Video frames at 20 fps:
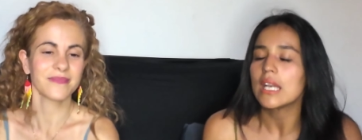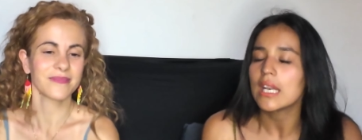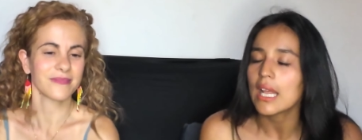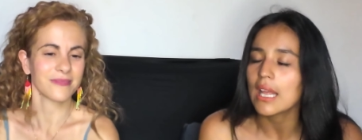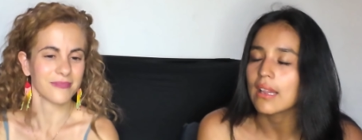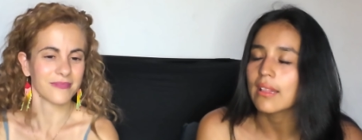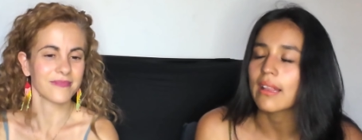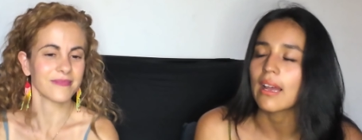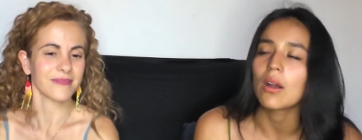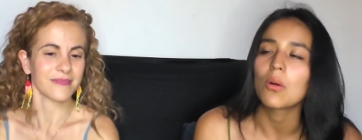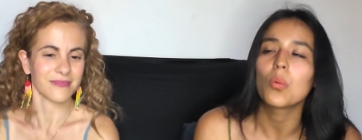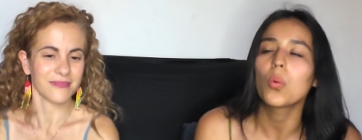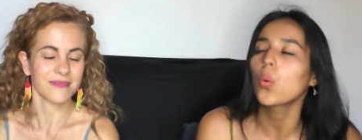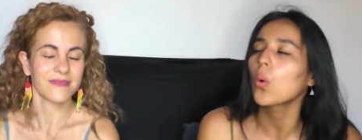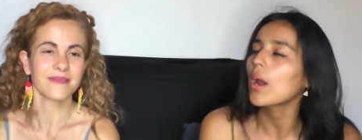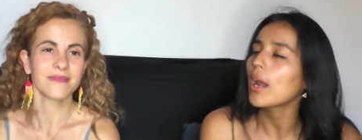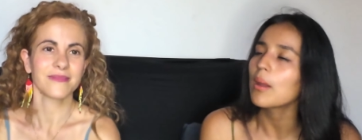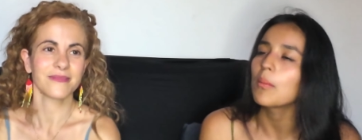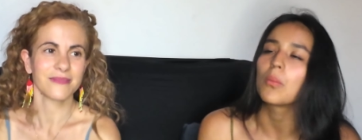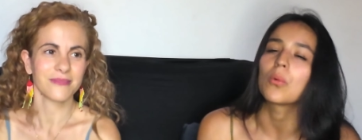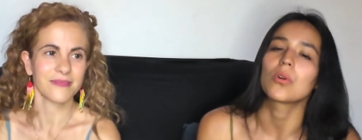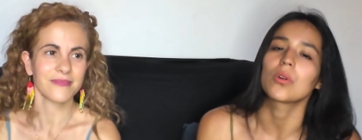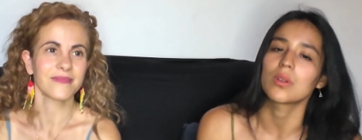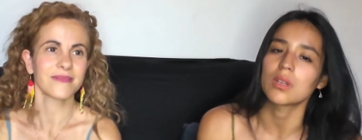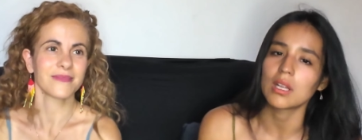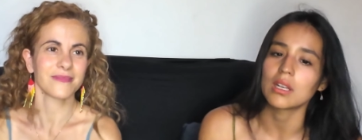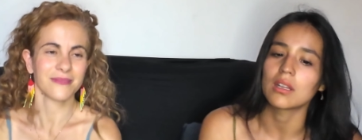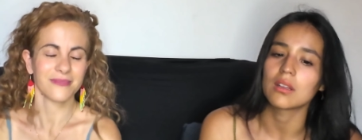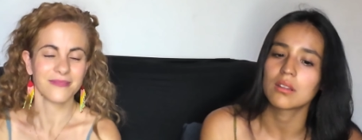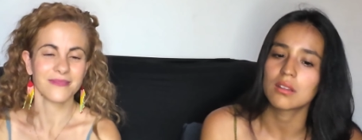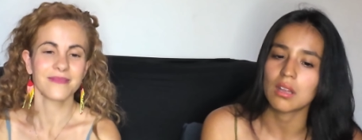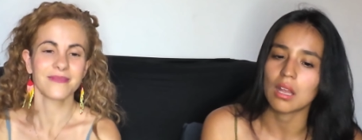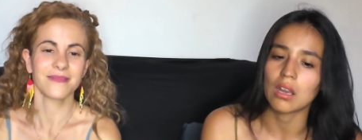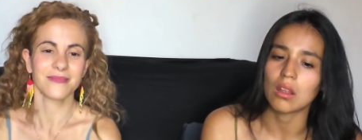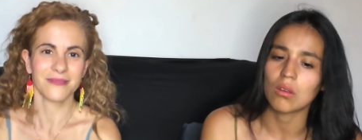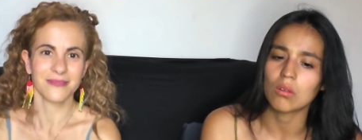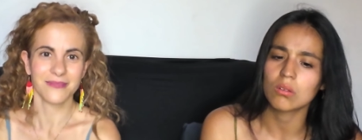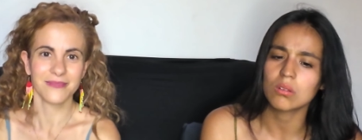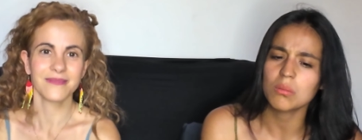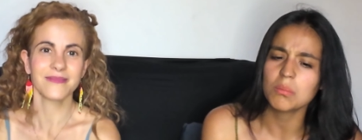Speaker 1: neta, way more than en
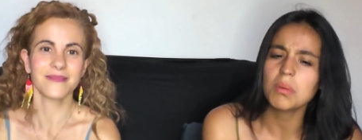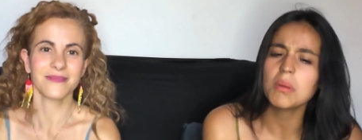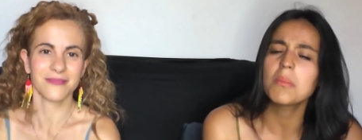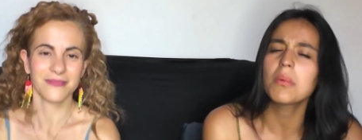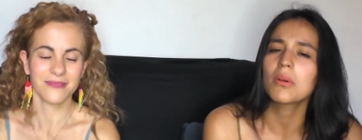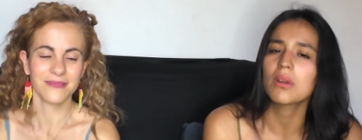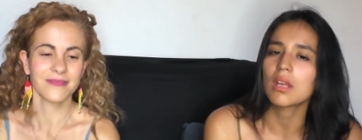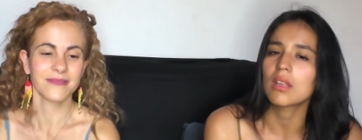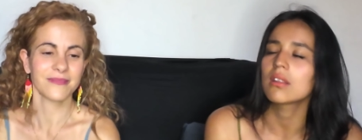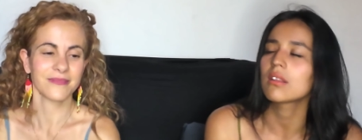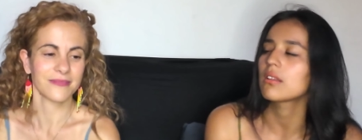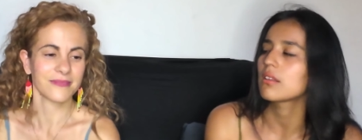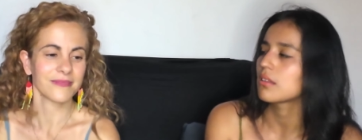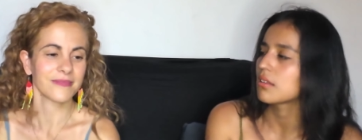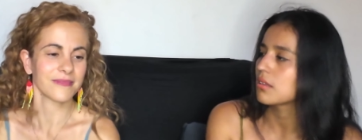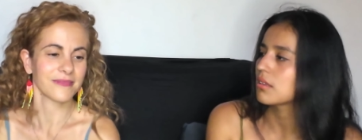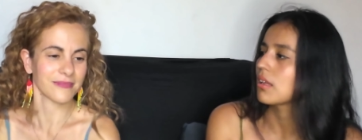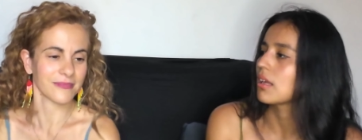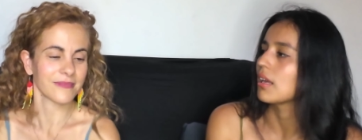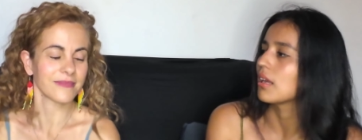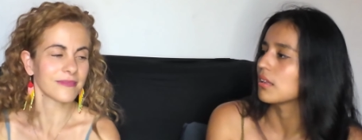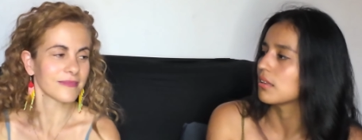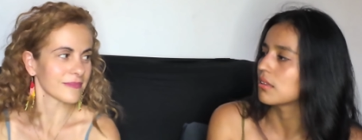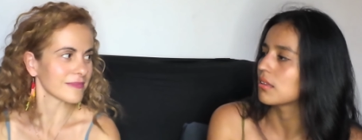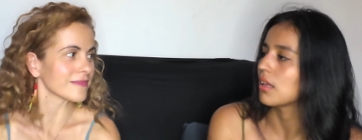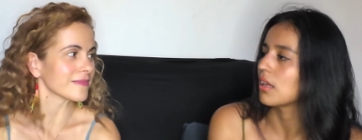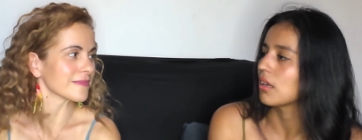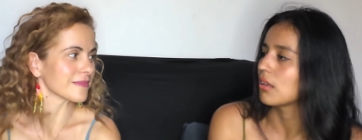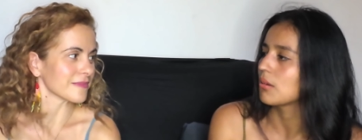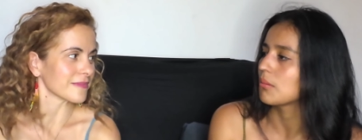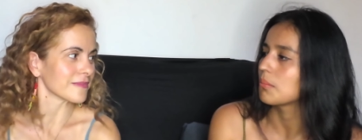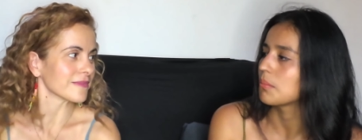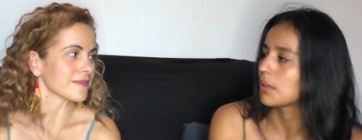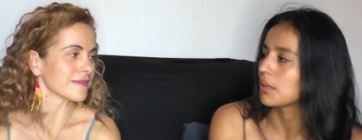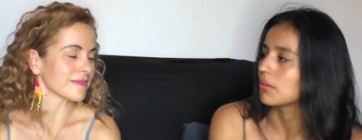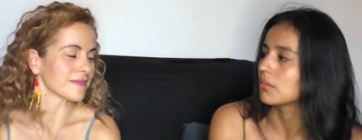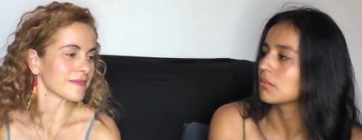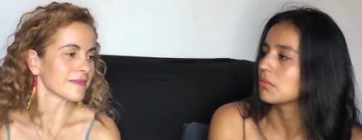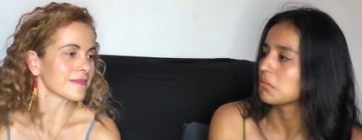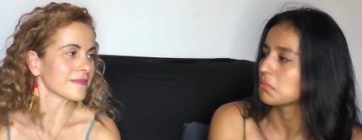serio. Some mm -hmm. people can say en serio,
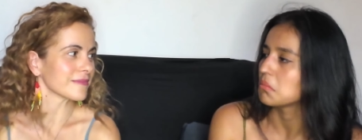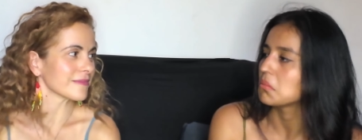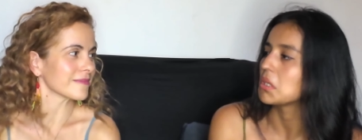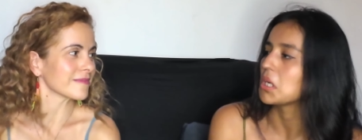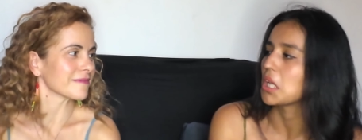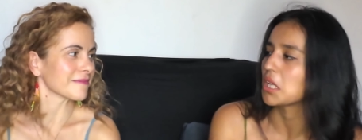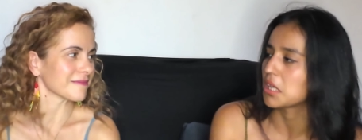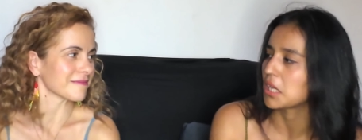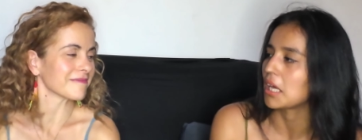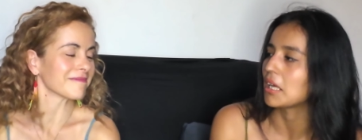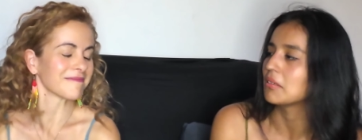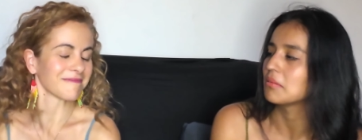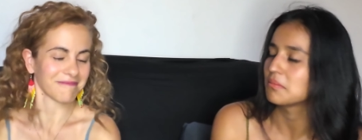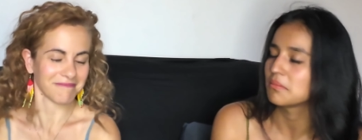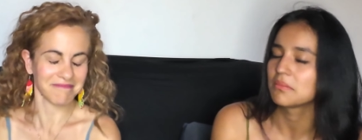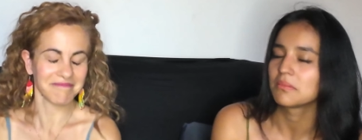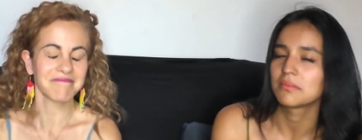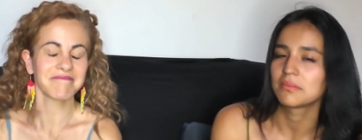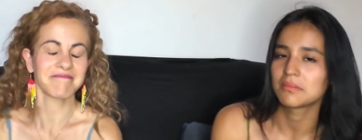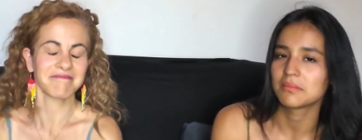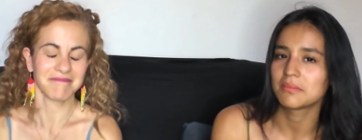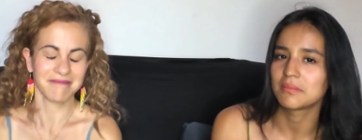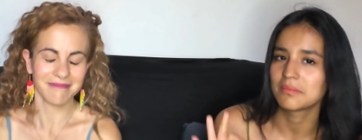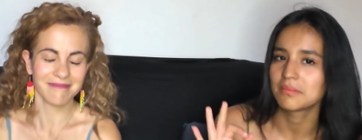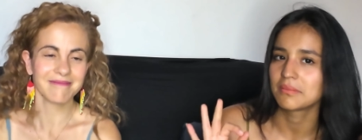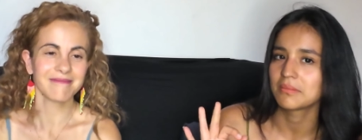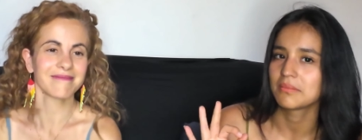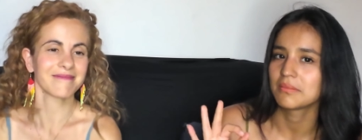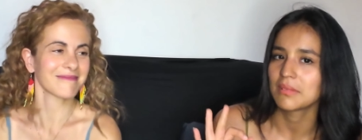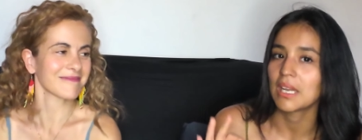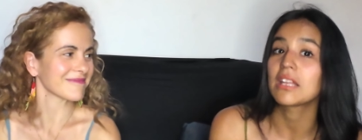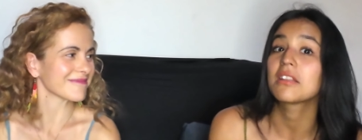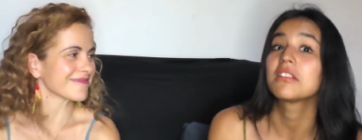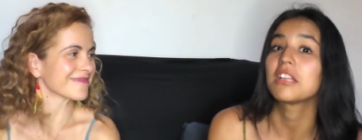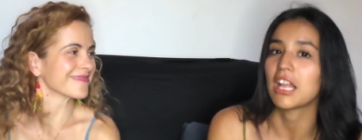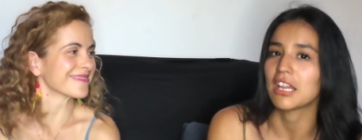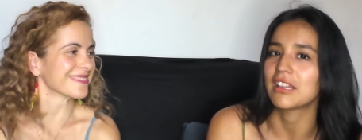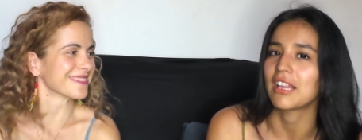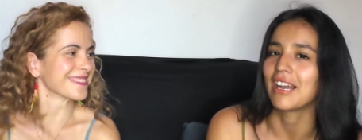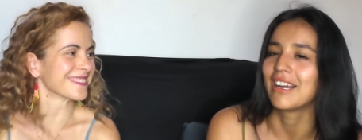pero neta. Es
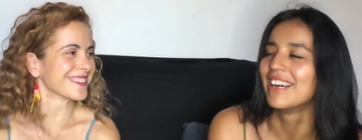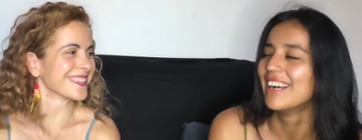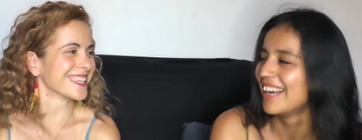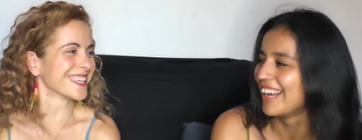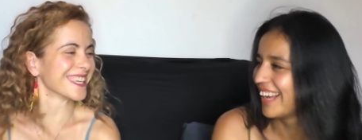neta.